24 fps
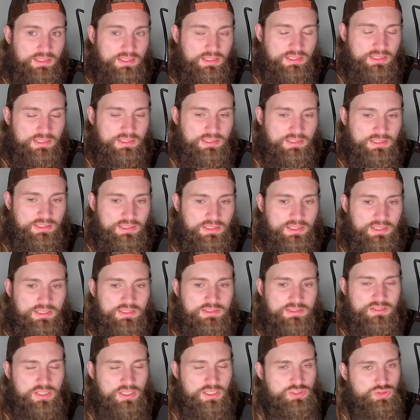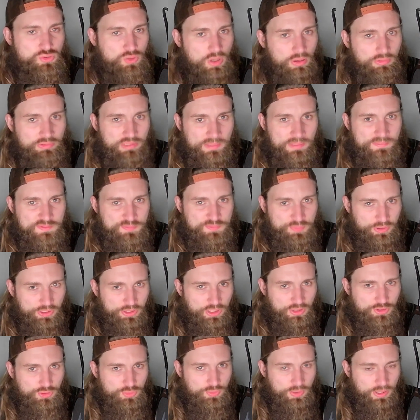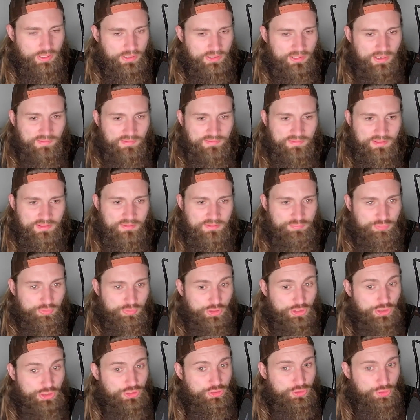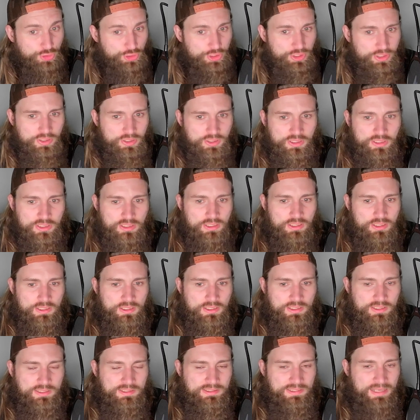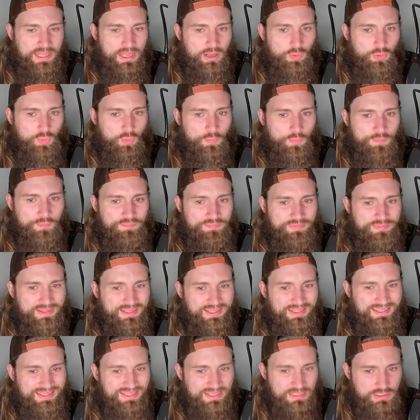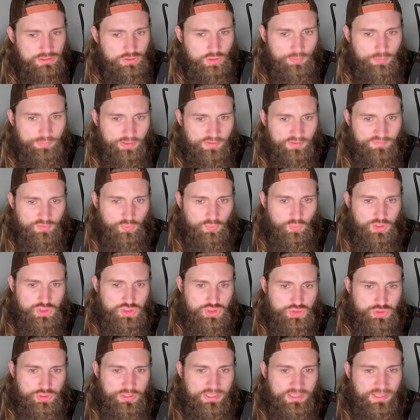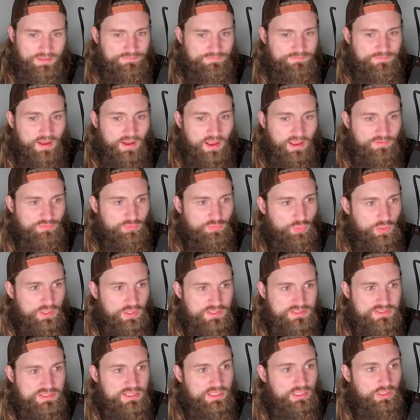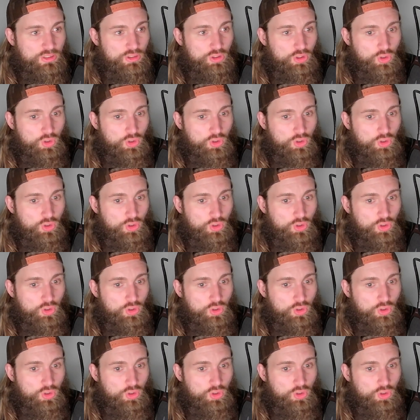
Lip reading: his ground game is pretty underrated, I think. Pretty good. Now, is on a bit of a win streak at 5 wins in a